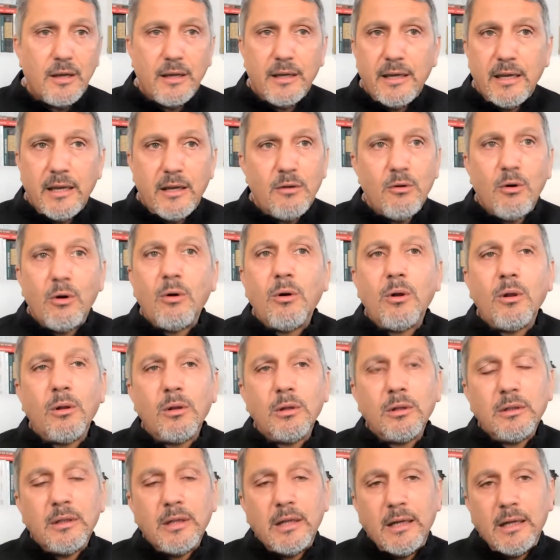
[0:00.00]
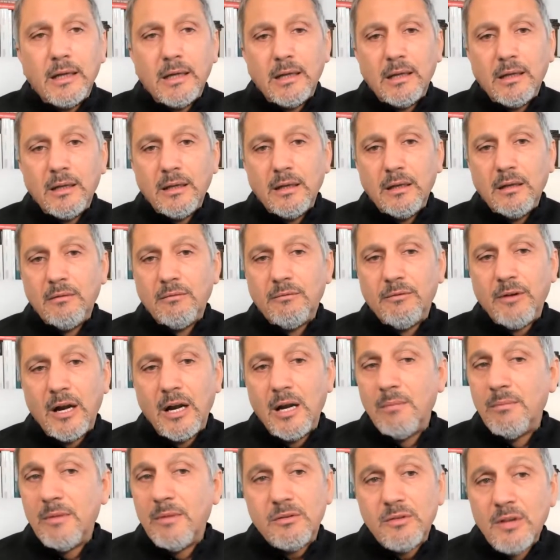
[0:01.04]
in all
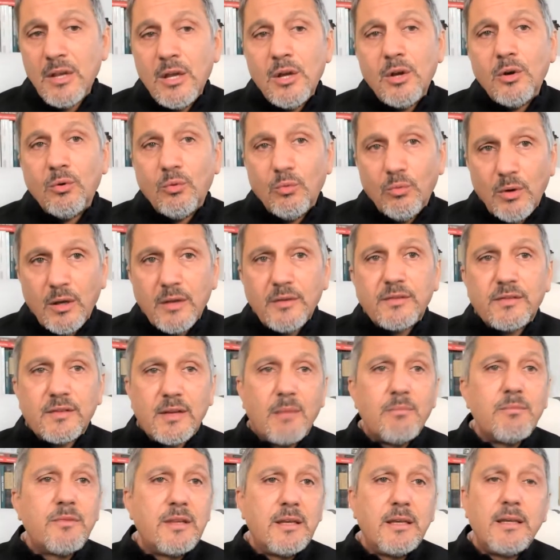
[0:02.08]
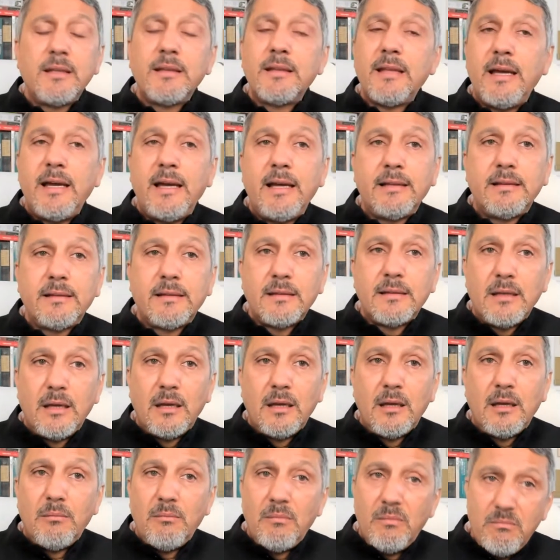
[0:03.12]
environments, was something that
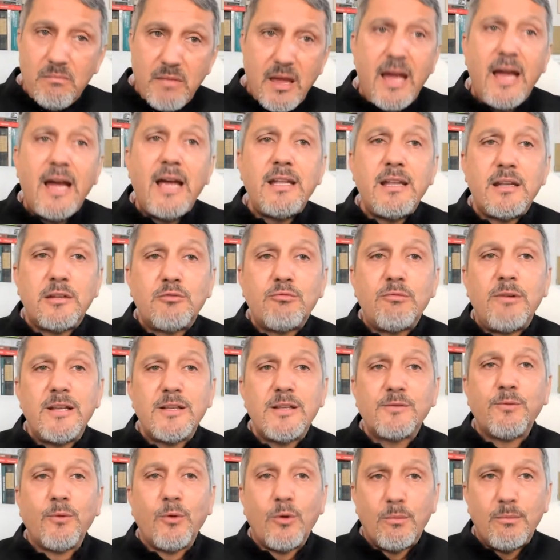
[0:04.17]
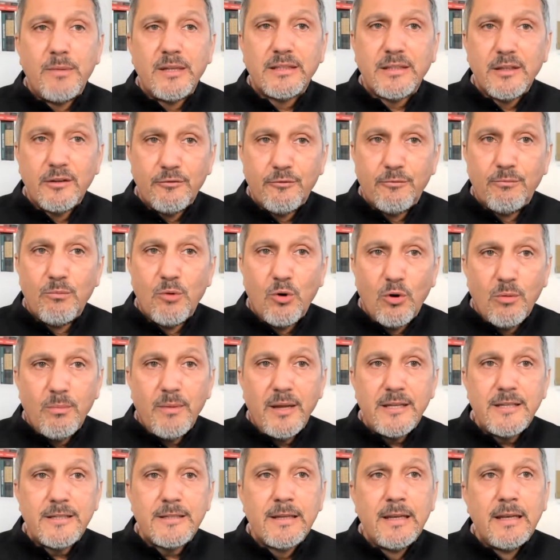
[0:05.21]
had a transformative
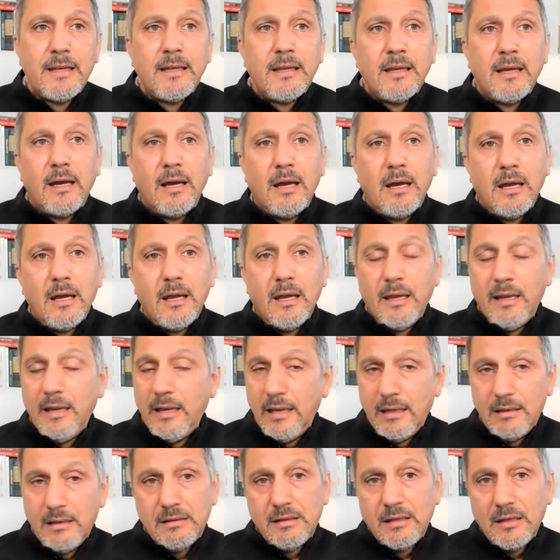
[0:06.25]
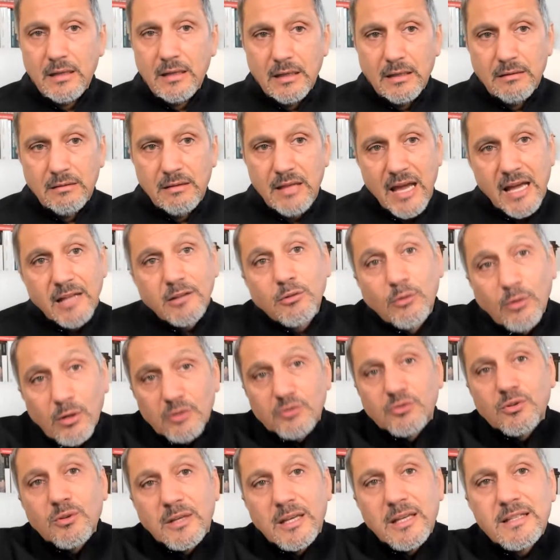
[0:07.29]
moment. And that
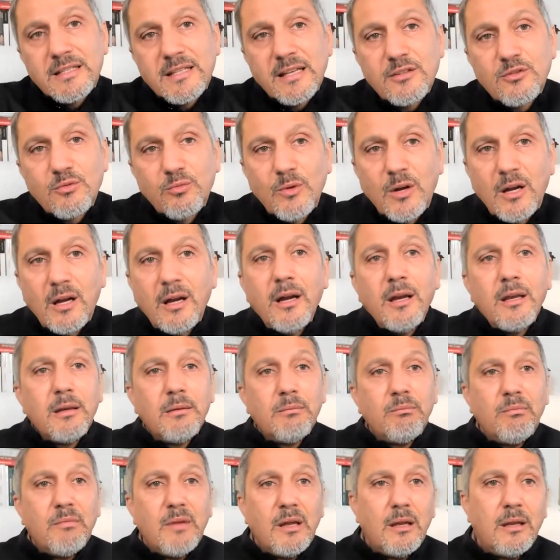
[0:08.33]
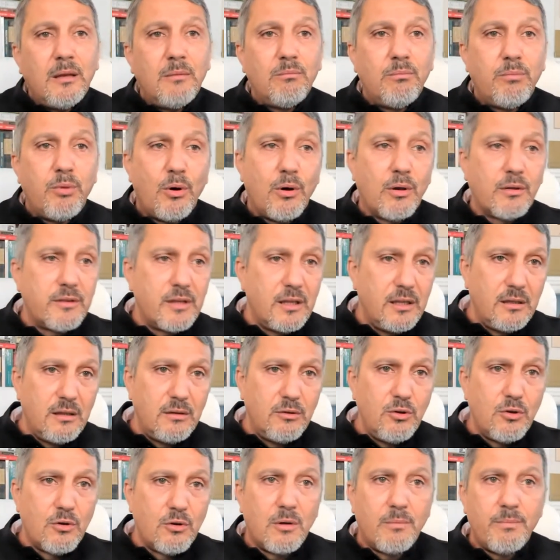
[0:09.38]
also gets us why, in both in
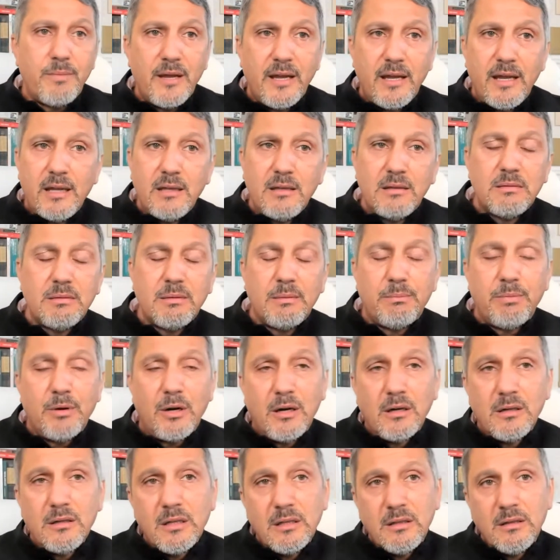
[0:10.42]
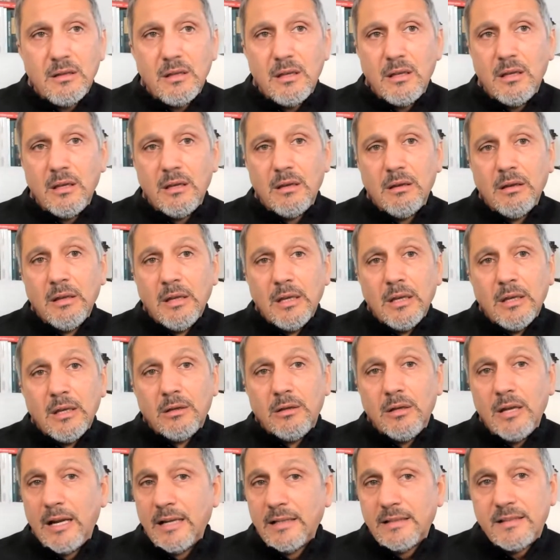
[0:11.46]
Europe and part in the
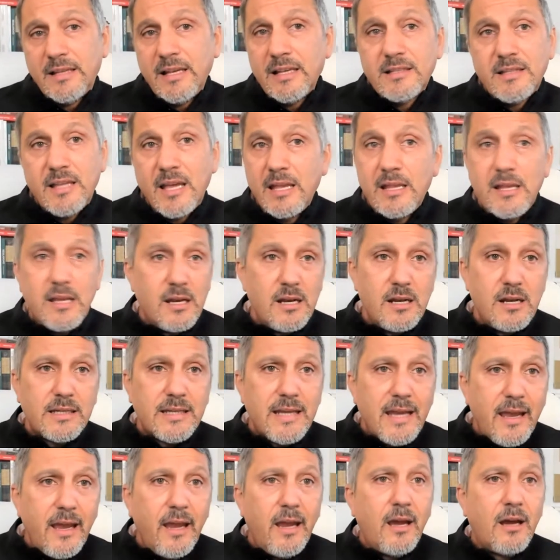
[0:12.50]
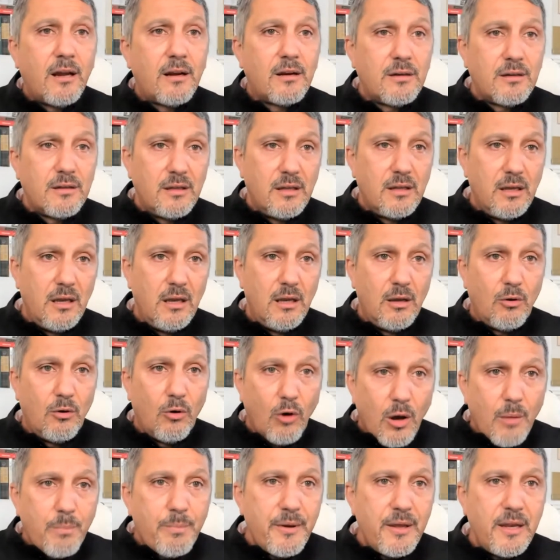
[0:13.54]
United States, they didn't air the
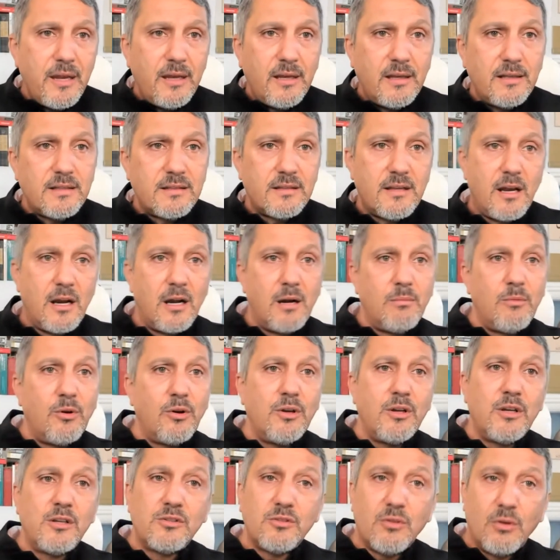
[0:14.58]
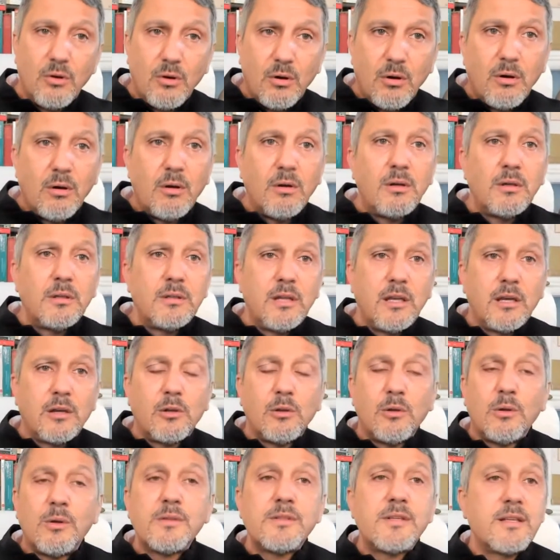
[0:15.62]
opening ceremonies or the
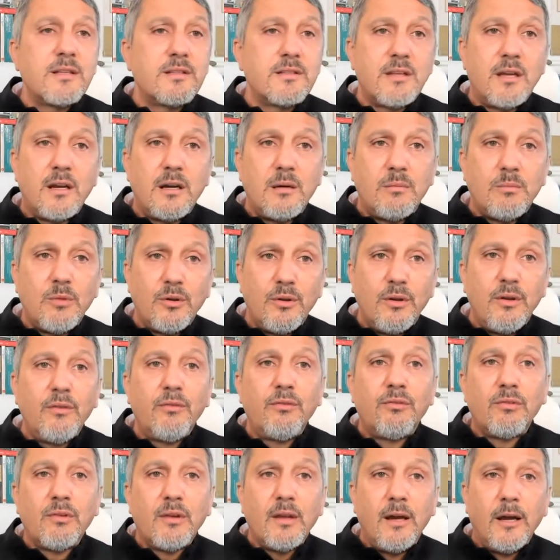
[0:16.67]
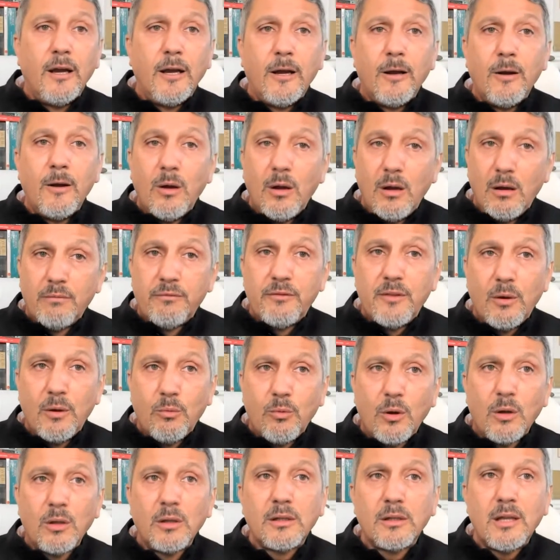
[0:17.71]
closing ceremonies of the
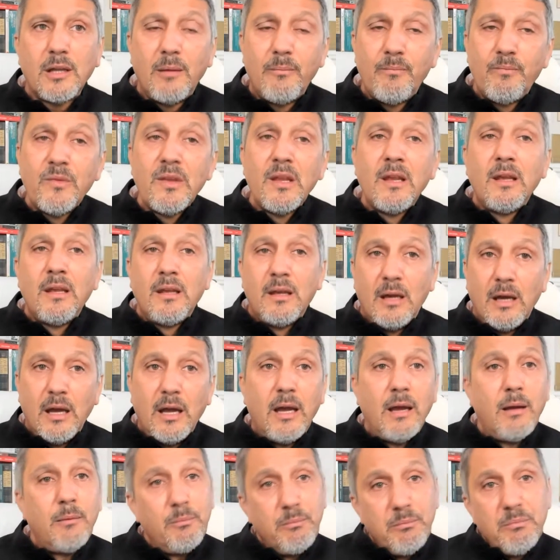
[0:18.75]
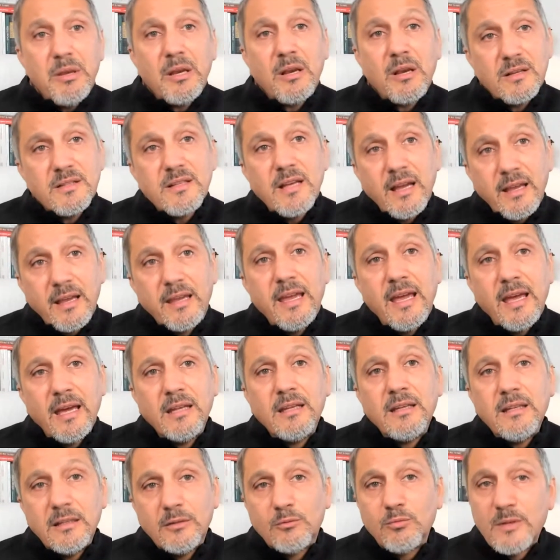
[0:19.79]
World Cup because,
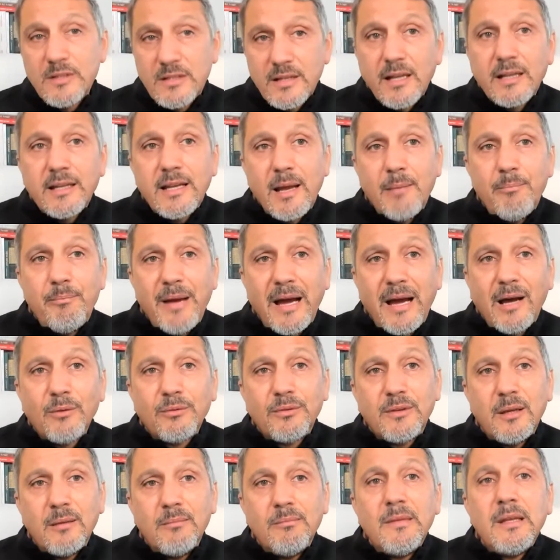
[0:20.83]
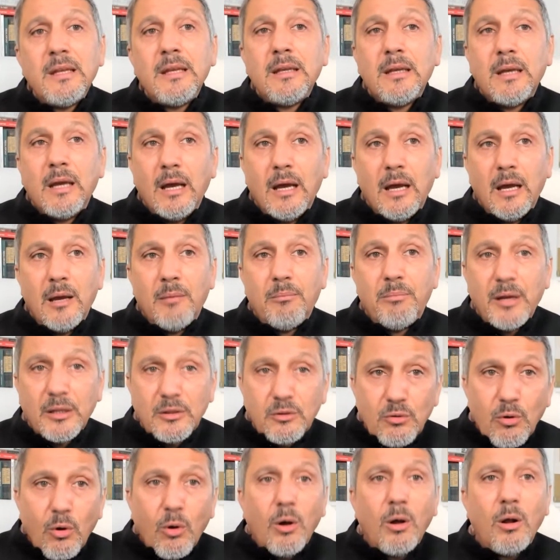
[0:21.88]
again, it was not about them.
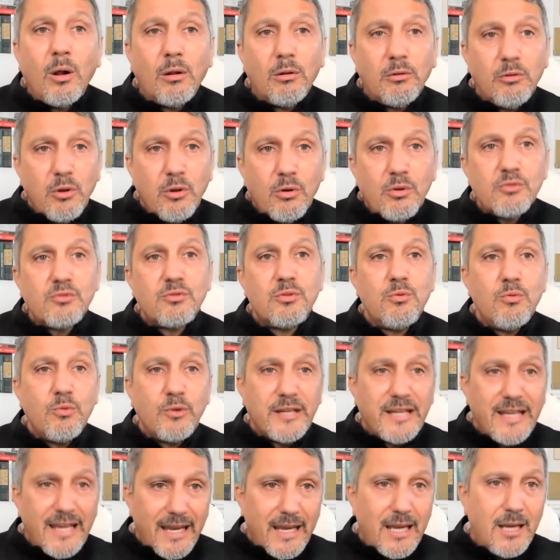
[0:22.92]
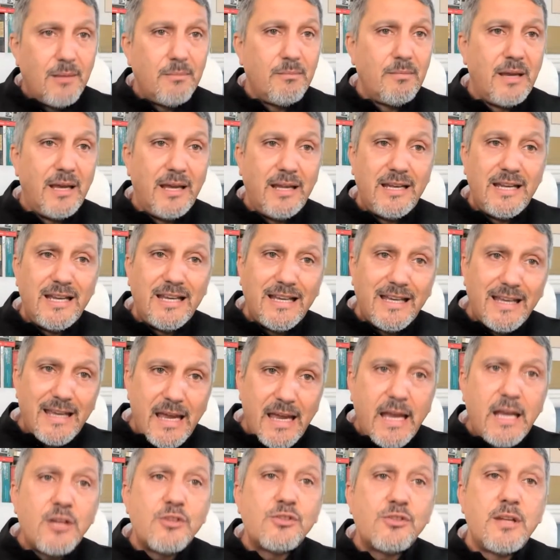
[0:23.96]
But all those who came and
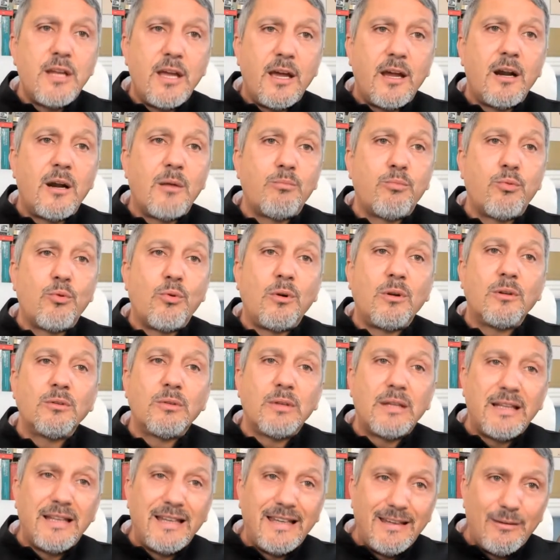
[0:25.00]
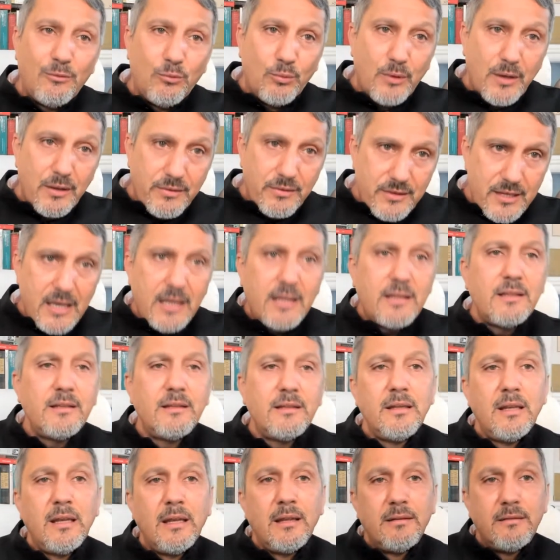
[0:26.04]
engaged the Arab world within
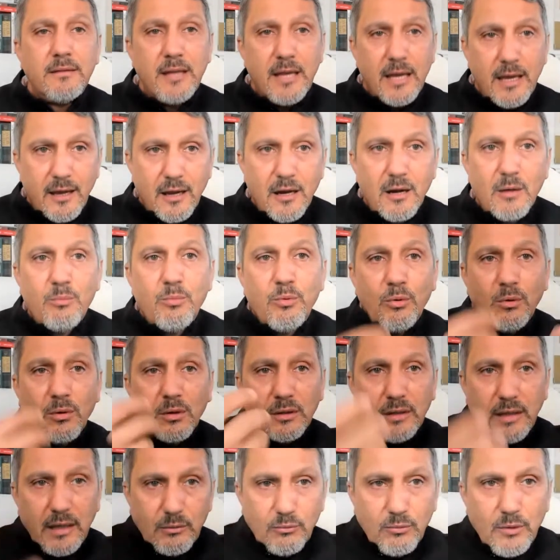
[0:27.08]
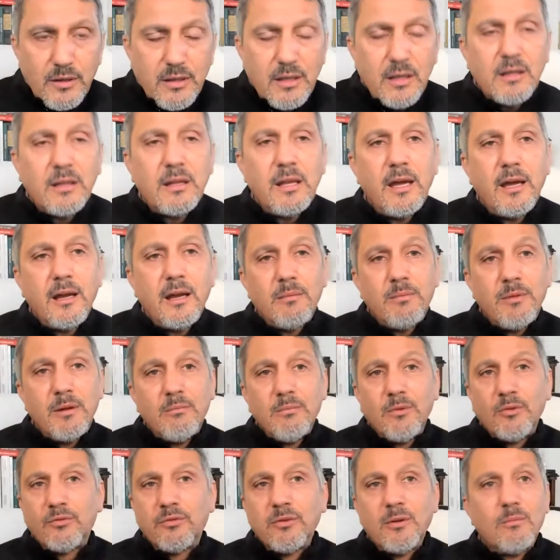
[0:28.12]
the Arab world and within the Arab and
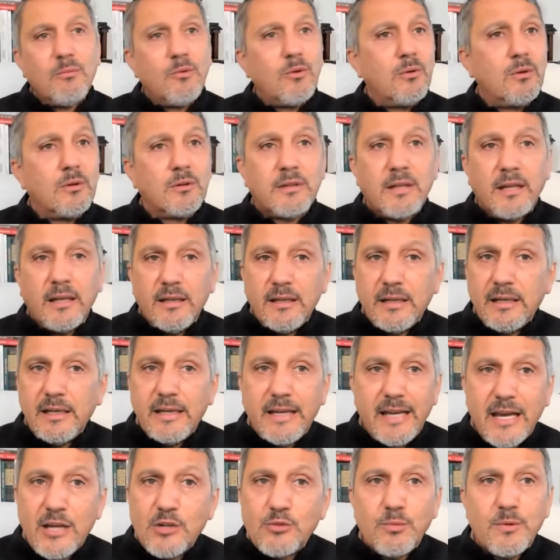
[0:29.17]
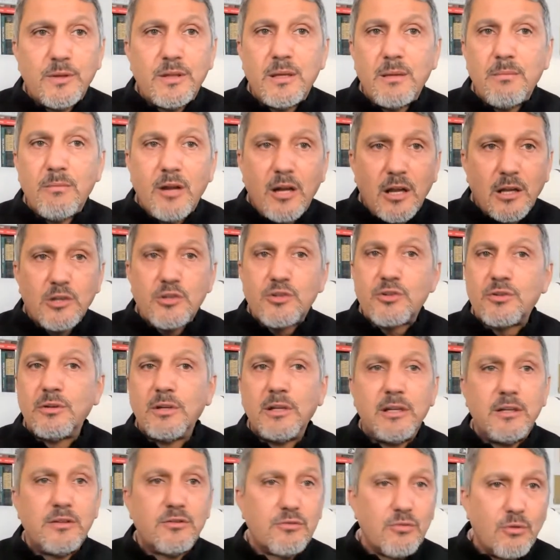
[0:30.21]
Muslim world and engaged with them
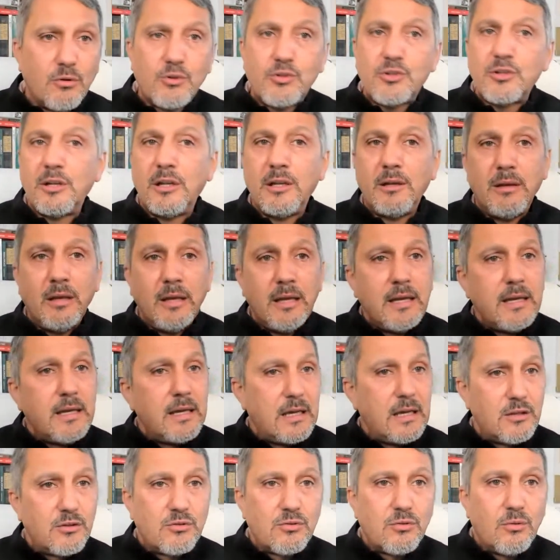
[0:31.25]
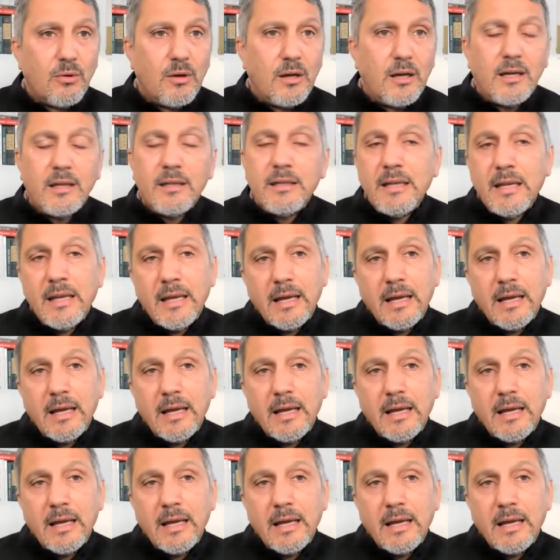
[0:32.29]
culturally, socially, and so on,